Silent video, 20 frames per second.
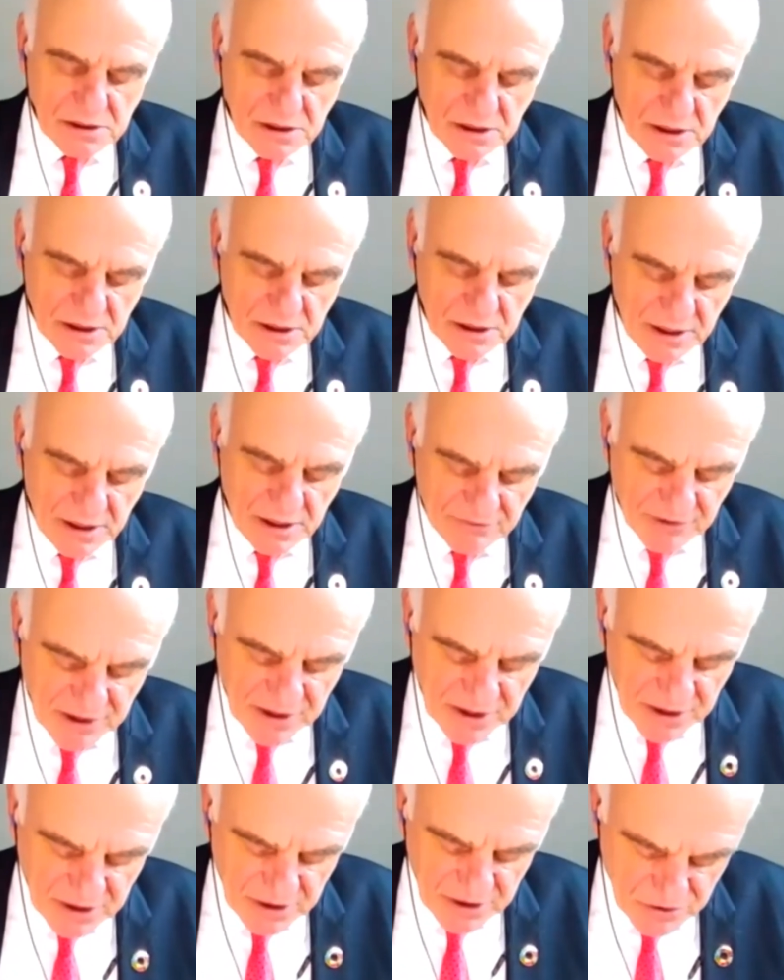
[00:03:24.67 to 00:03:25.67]

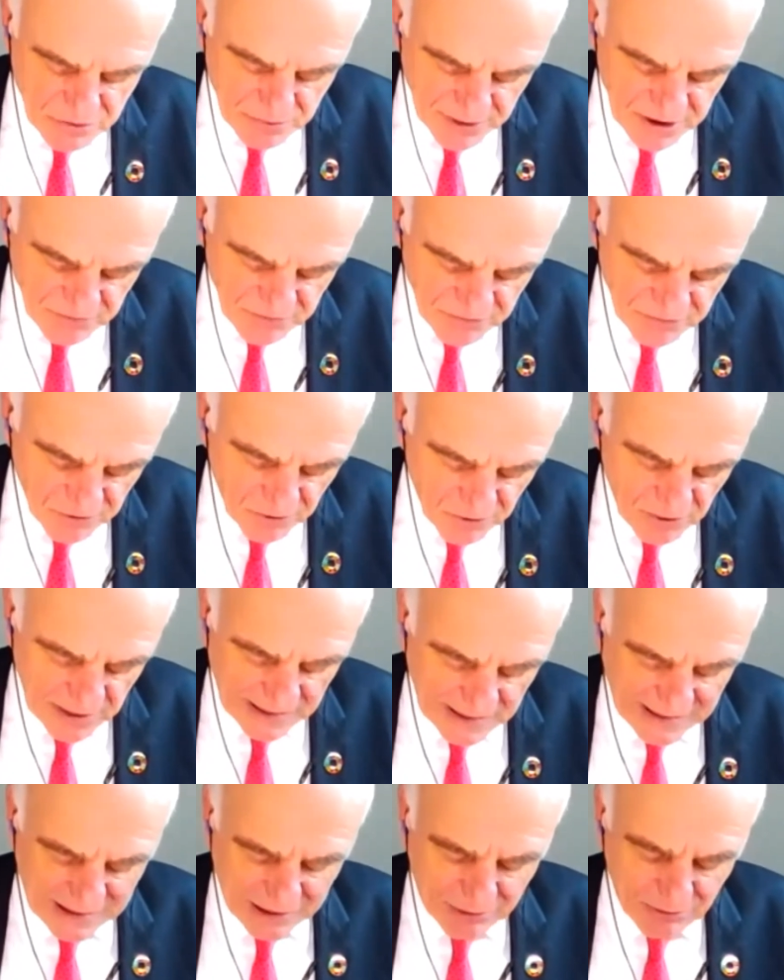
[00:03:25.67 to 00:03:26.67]
every
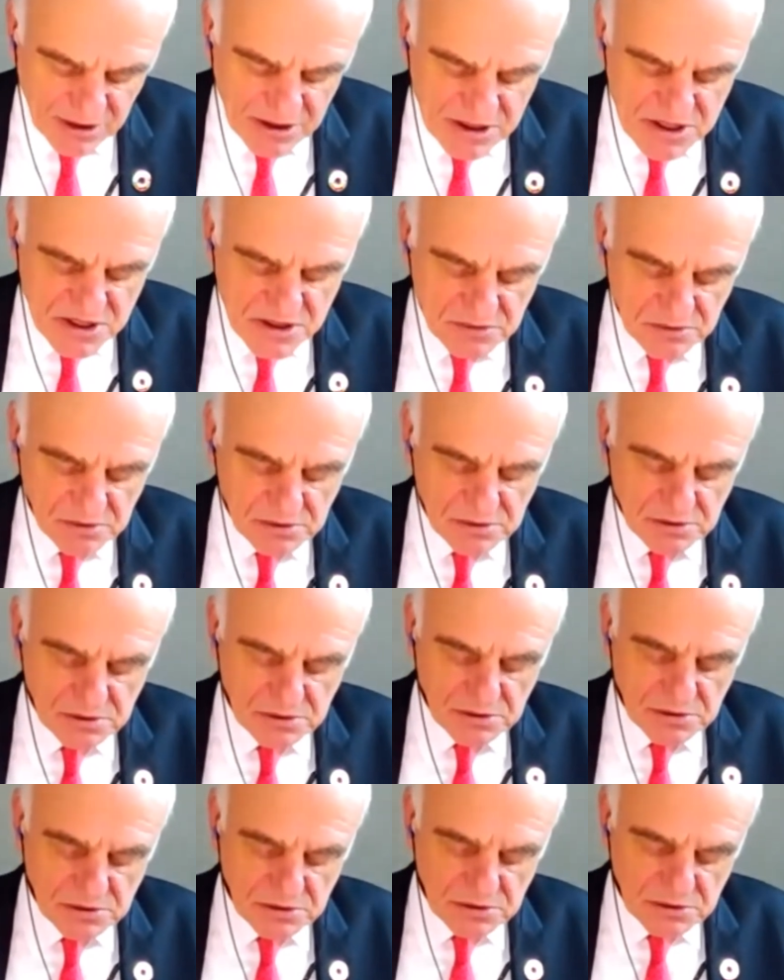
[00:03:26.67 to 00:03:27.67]
24 hours,
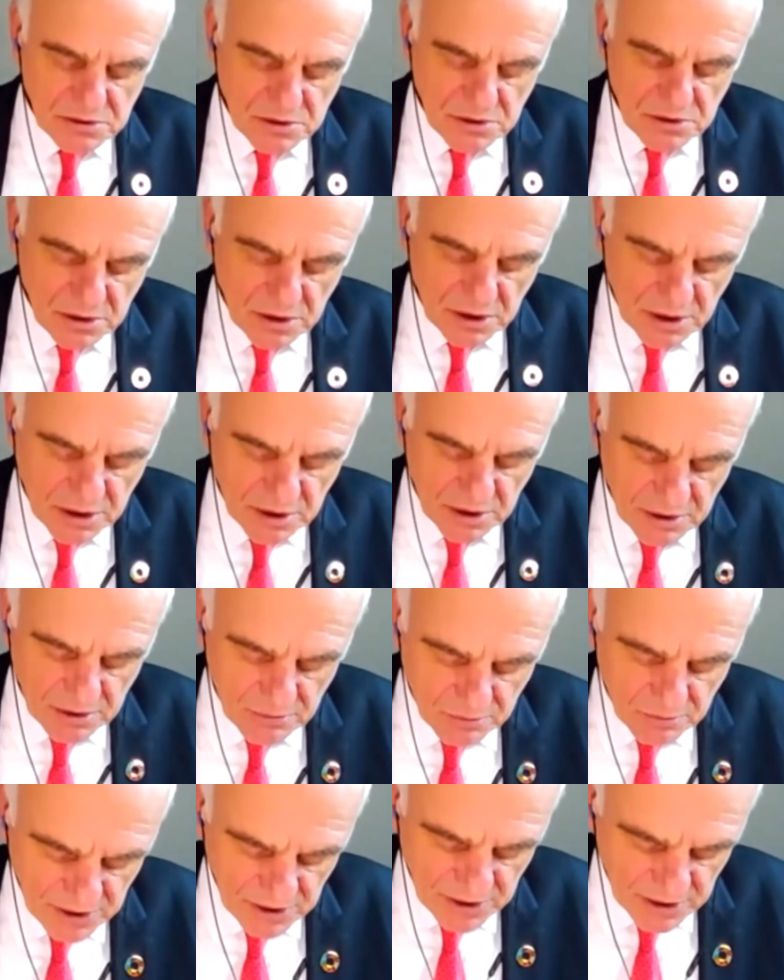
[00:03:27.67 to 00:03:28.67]

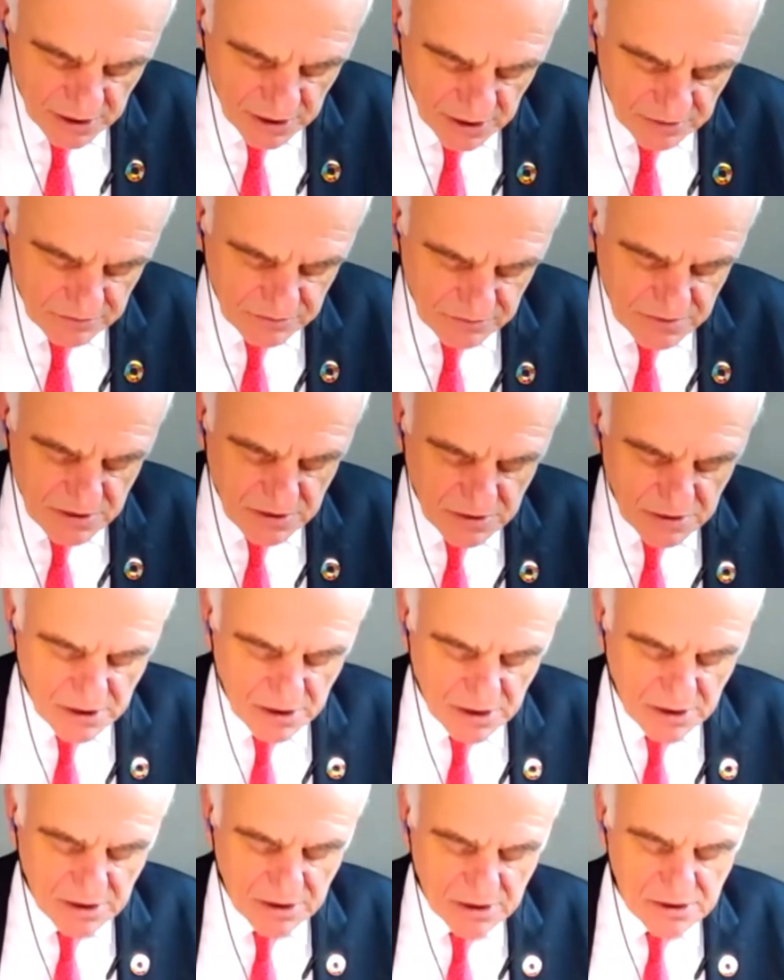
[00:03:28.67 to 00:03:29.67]
we are
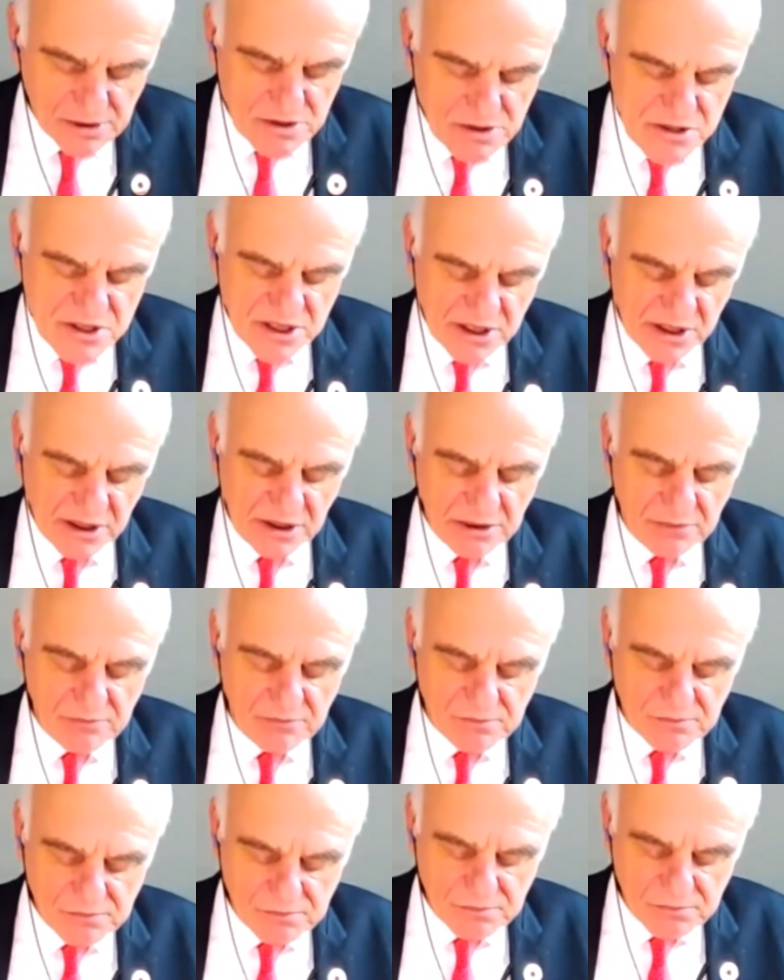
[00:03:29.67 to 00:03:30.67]
seeing
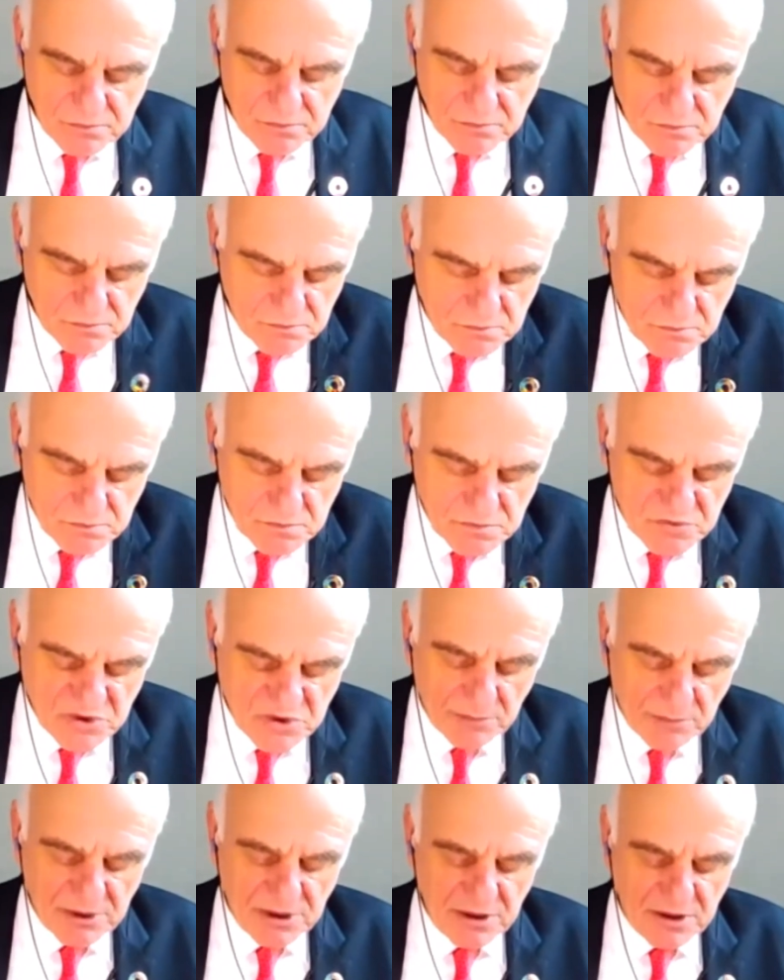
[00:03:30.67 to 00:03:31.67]

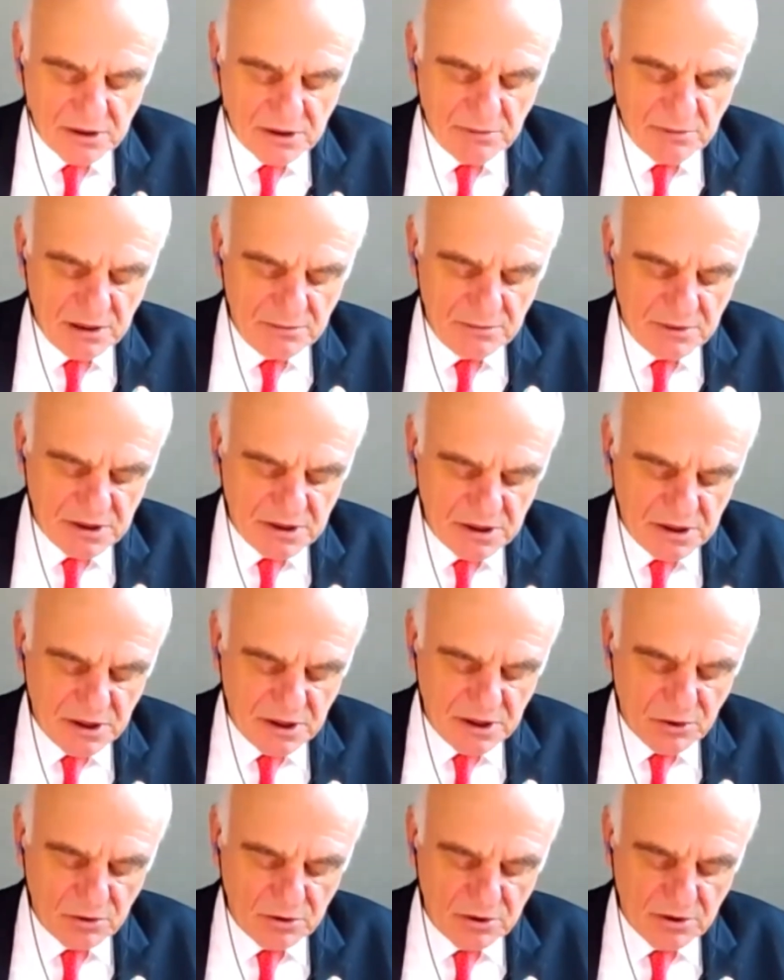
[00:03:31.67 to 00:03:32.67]
somewhere at the moment in
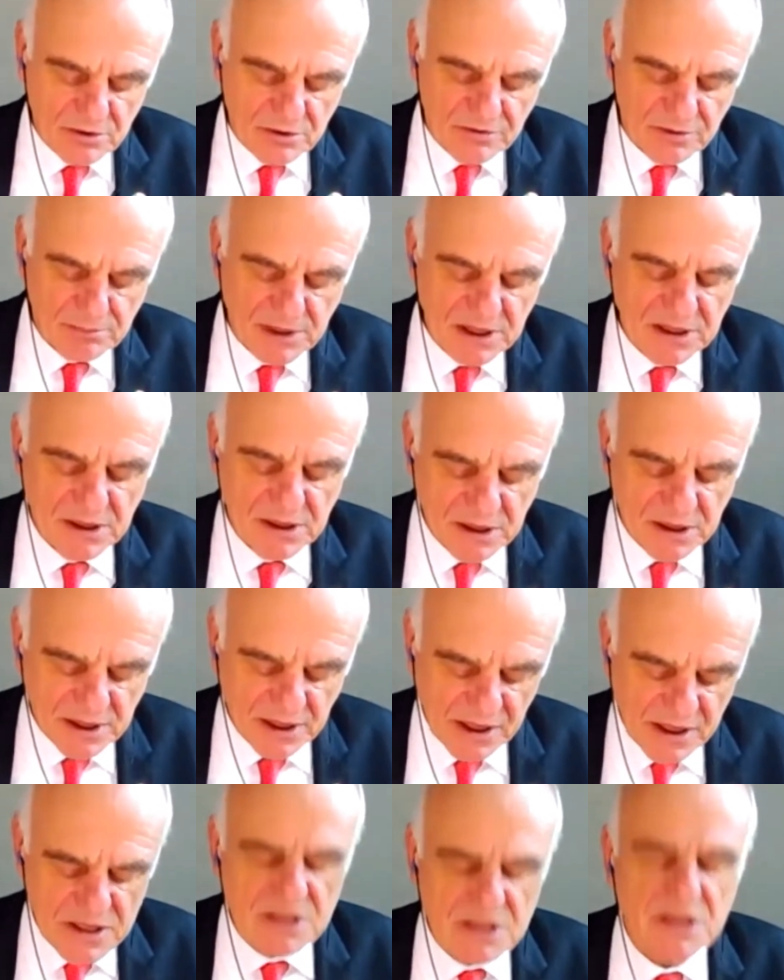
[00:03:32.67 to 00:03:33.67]
the order of a million
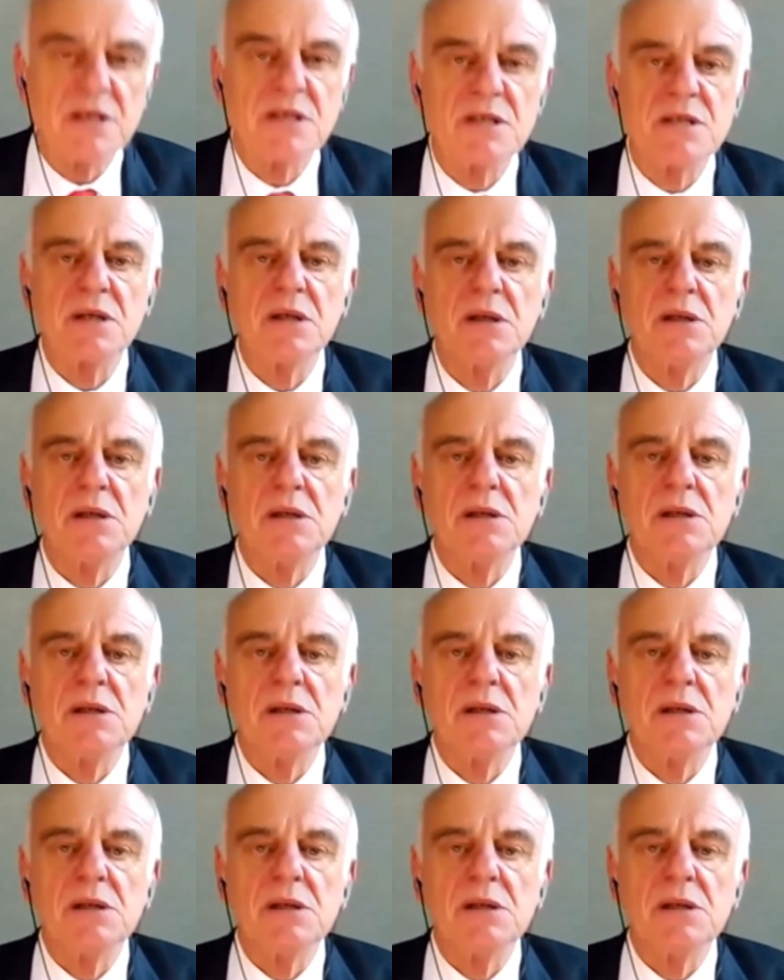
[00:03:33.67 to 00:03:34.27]
cases.